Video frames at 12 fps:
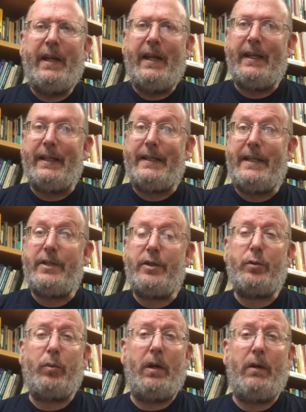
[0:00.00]
at least
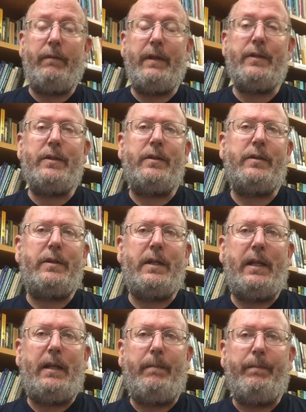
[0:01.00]
12 inches
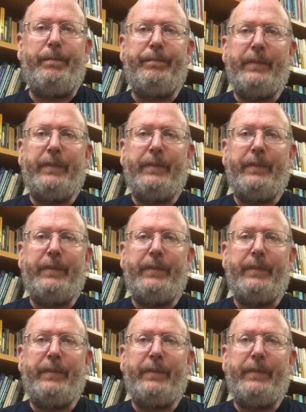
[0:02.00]
deep,